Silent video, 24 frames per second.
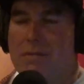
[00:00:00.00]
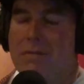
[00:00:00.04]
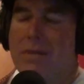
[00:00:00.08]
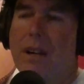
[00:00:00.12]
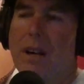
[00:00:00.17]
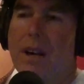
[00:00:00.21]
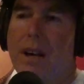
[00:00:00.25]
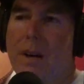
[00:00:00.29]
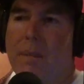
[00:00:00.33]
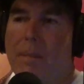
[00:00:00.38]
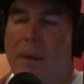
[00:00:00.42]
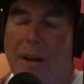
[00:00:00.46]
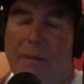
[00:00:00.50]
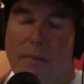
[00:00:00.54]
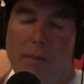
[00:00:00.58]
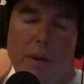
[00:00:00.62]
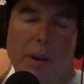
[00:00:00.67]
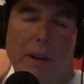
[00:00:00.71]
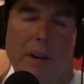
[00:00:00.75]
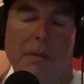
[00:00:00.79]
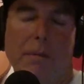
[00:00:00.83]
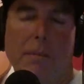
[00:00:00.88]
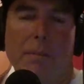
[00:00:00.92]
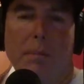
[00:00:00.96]
I've
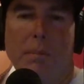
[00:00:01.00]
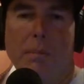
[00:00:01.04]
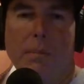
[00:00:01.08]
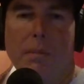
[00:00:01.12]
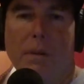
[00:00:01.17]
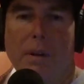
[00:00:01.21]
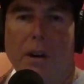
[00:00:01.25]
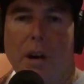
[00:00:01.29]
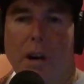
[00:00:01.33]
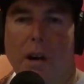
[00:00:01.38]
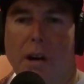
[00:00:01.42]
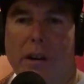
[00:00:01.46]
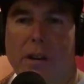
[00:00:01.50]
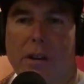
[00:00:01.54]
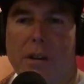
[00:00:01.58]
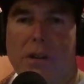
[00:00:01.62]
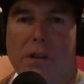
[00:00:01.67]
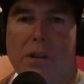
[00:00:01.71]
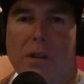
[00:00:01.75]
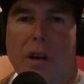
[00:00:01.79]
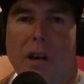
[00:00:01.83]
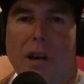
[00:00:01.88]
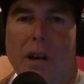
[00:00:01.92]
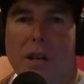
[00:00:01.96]
ridden them on
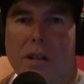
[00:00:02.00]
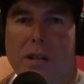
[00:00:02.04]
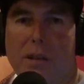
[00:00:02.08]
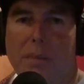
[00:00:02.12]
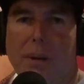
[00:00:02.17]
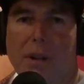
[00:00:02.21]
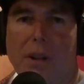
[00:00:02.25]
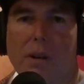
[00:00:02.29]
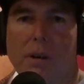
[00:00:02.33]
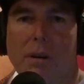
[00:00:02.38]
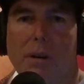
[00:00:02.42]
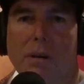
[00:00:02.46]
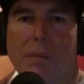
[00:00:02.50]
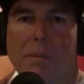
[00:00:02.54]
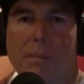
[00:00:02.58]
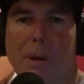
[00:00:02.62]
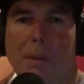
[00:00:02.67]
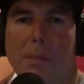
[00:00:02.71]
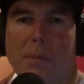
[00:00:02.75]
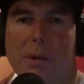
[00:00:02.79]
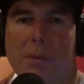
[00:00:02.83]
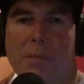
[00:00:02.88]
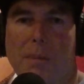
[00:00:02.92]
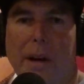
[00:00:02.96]
some other
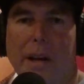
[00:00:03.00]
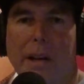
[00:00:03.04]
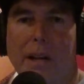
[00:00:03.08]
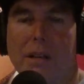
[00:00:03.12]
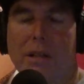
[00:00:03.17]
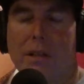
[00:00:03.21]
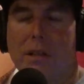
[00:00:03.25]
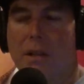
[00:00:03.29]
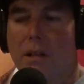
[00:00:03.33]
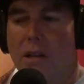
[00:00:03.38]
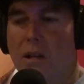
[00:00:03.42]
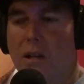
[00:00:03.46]
people's bikes.